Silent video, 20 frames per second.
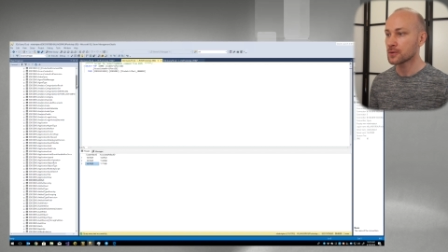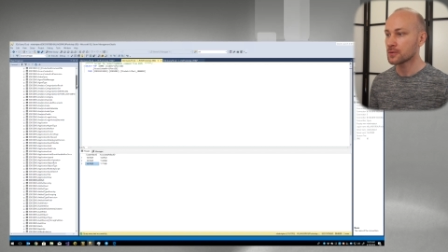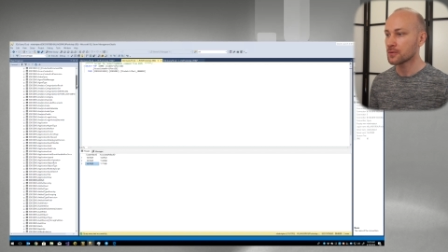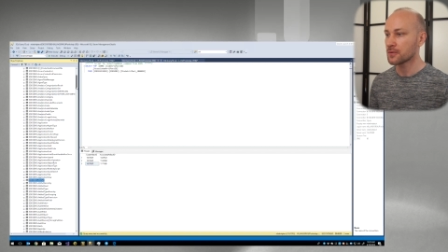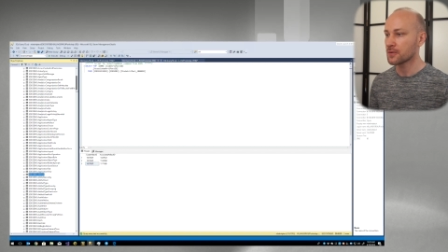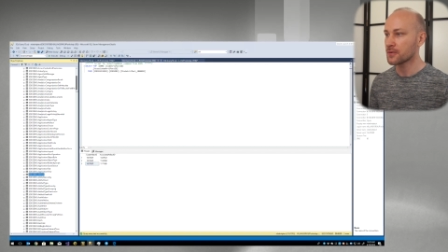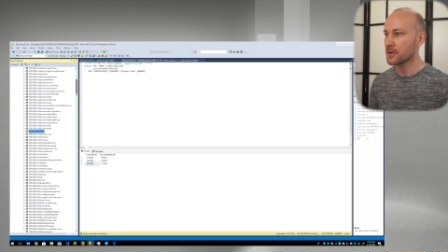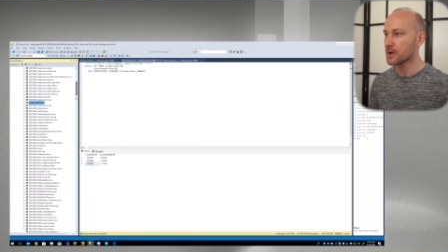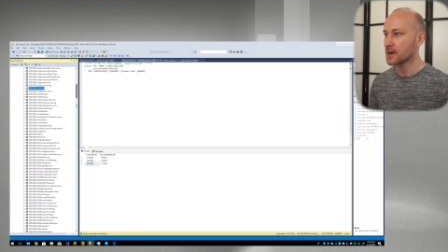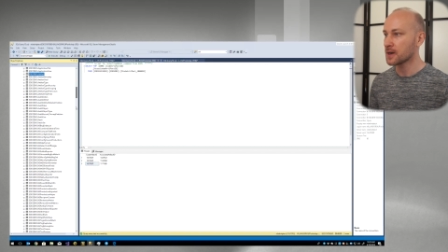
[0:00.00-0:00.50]
to
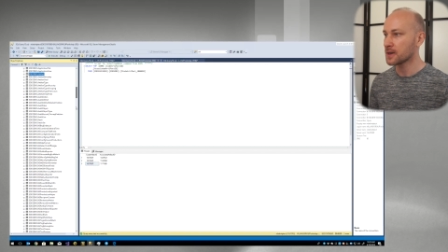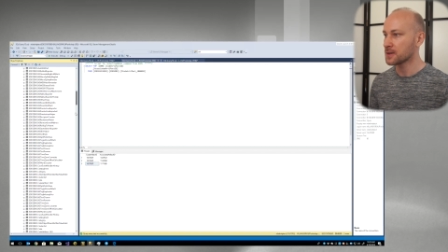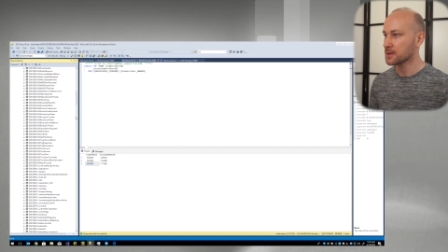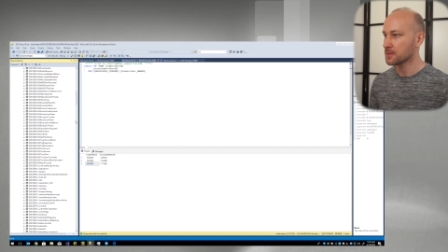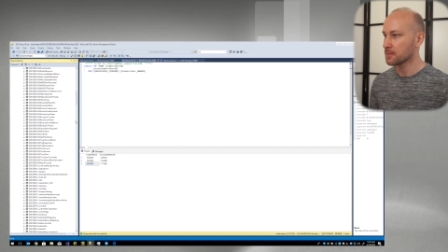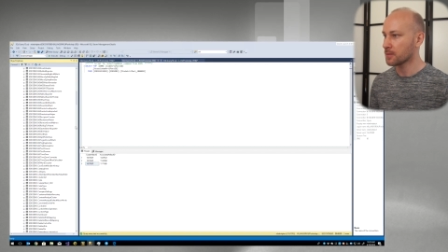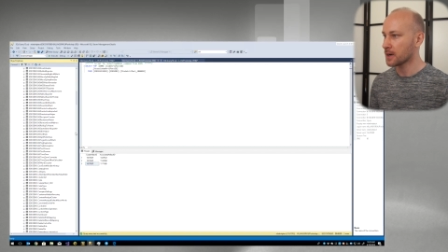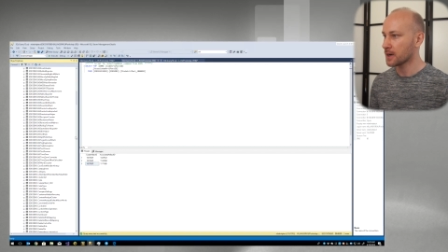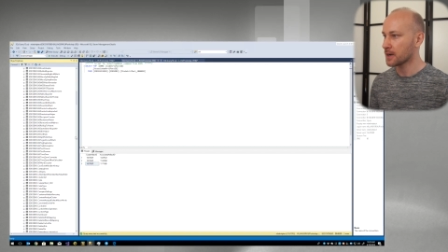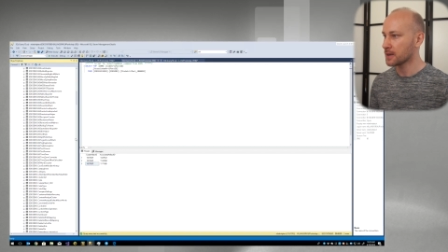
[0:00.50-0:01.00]

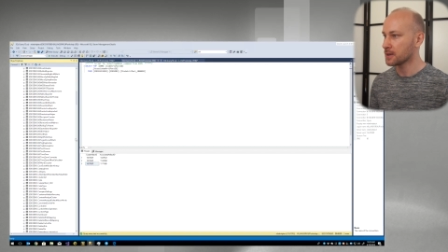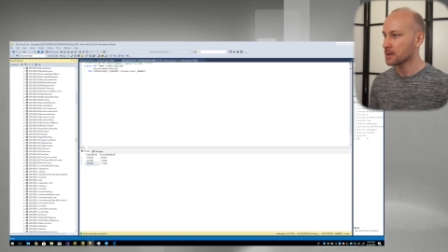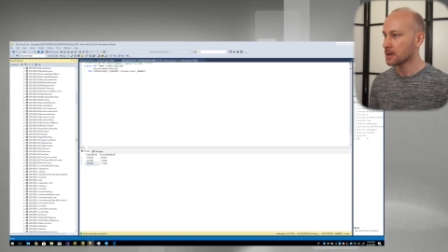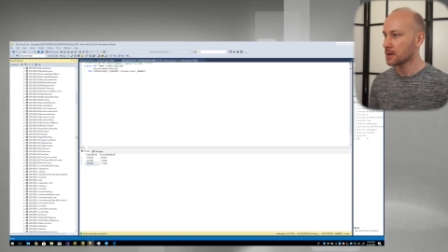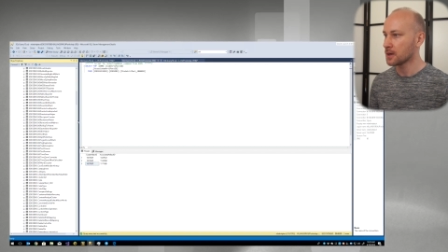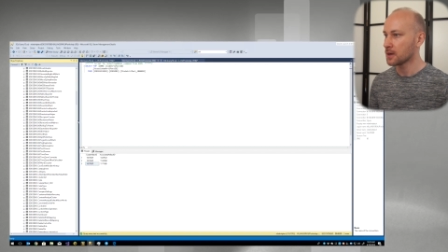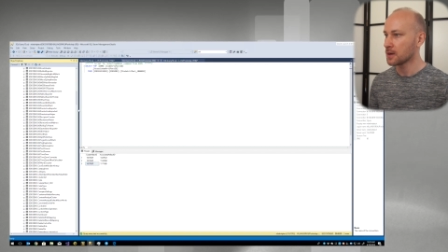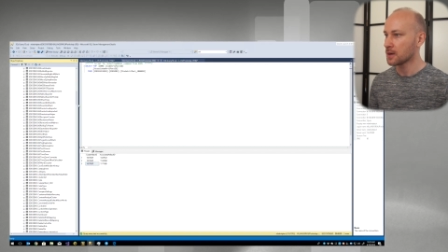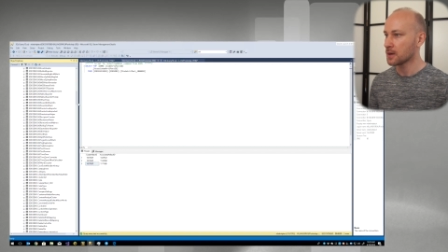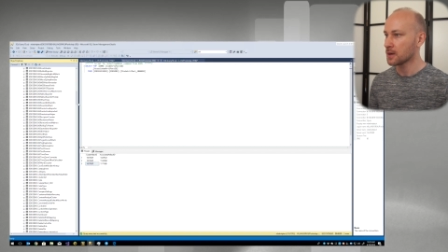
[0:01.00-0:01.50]
find my
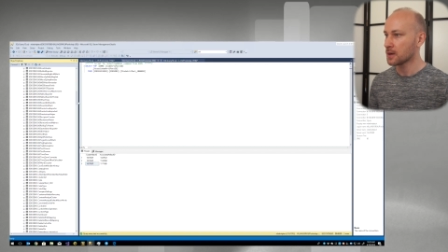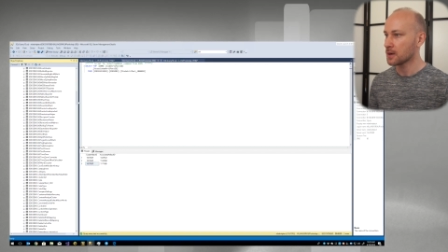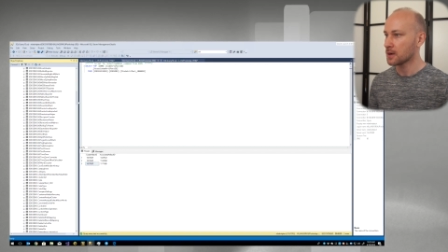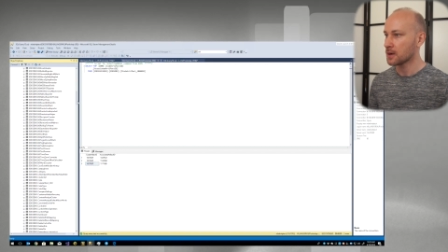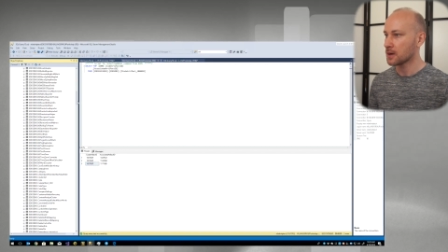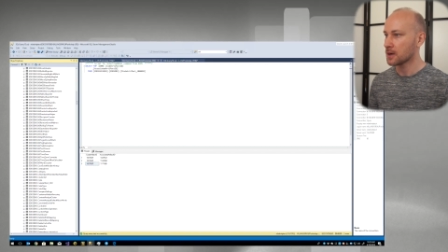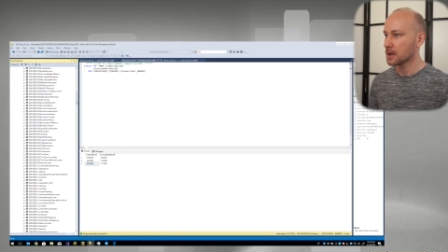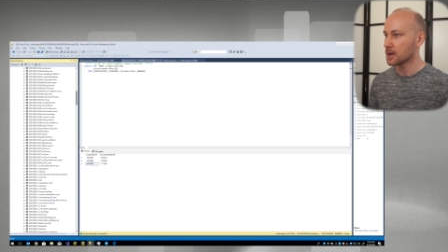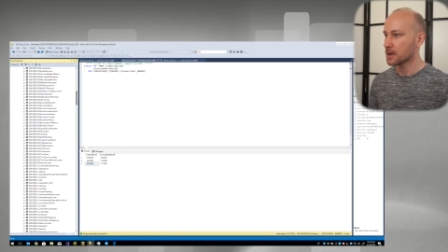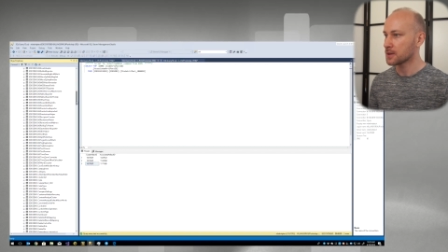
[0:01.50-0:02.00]

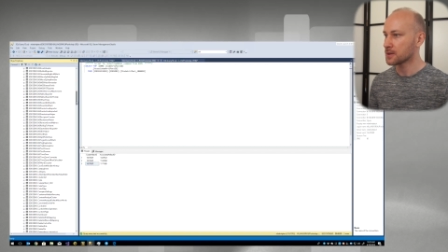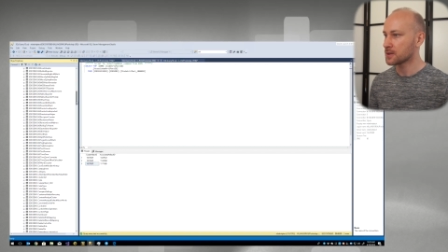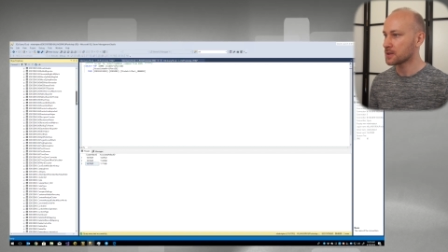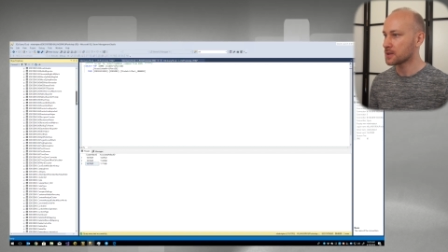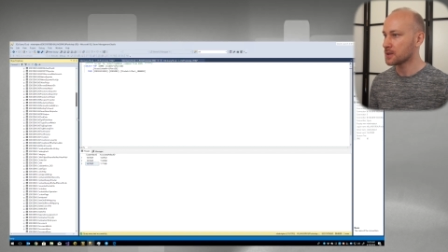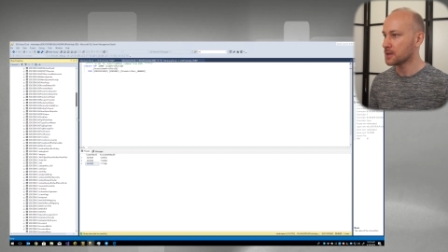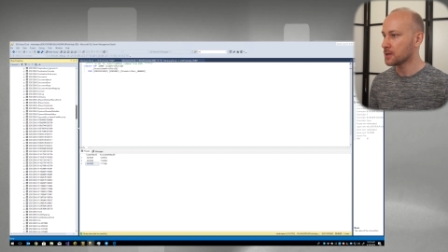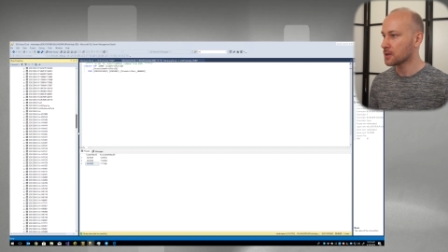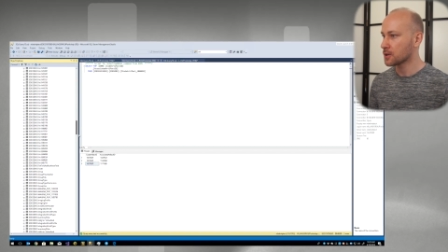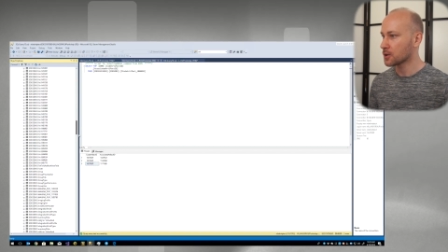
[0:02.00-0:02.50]
uh,
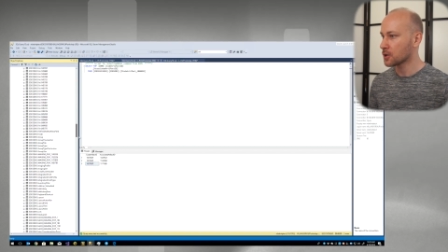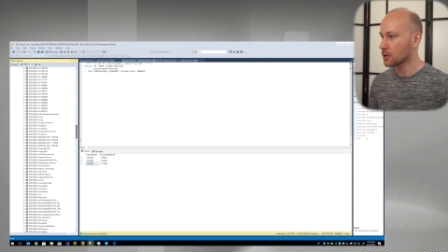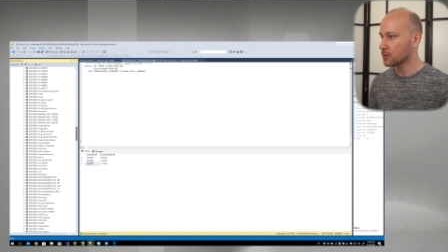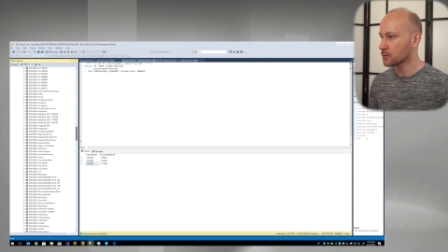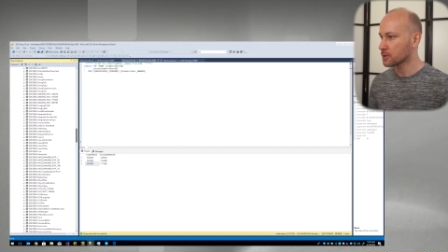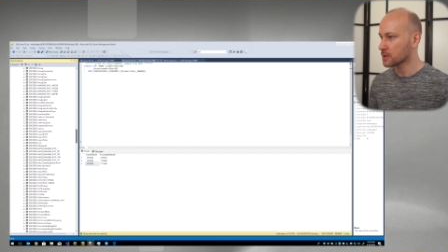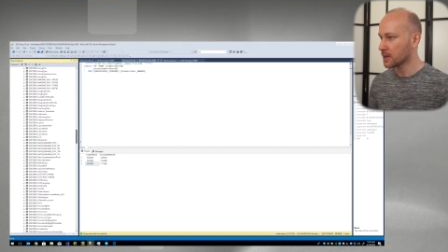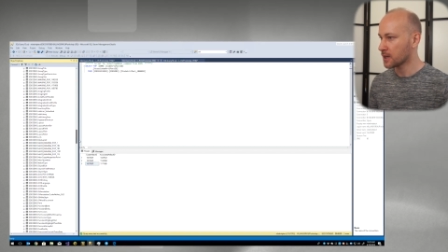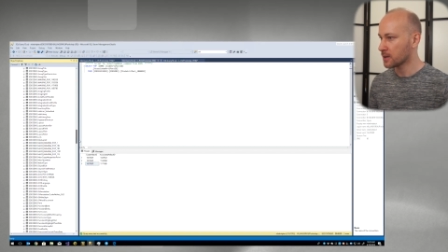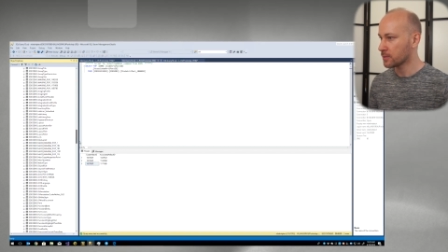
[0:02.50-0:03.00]
Z
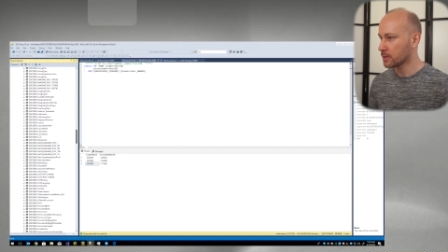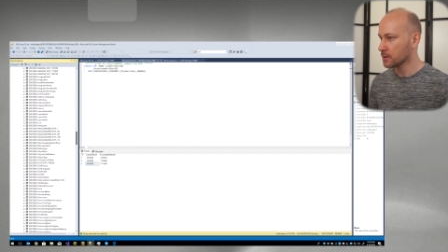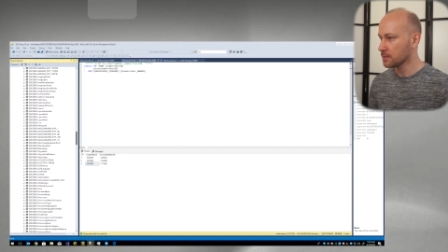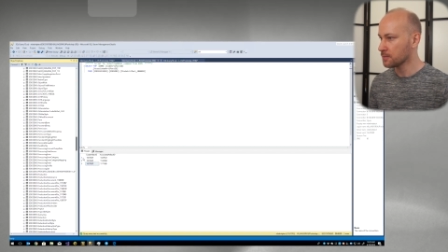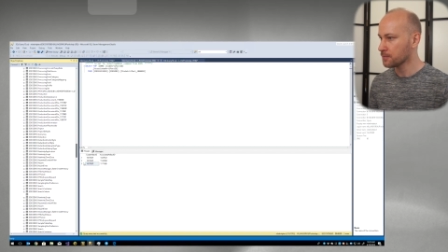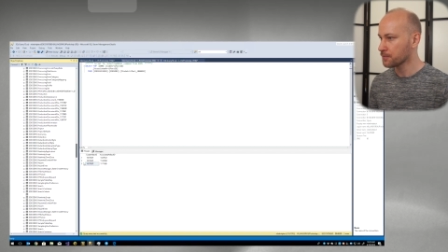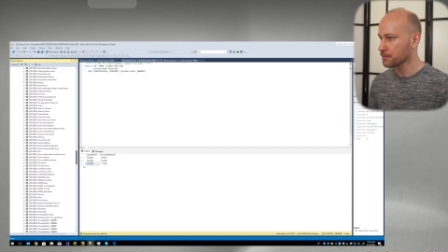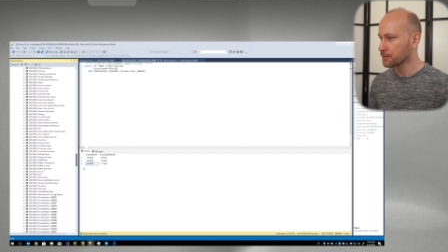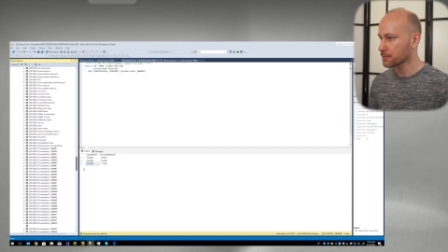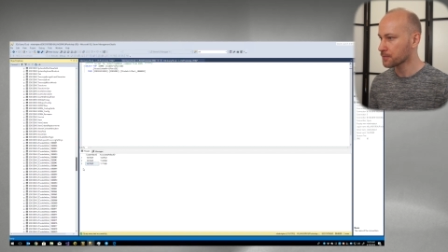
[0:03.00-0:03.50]
code table,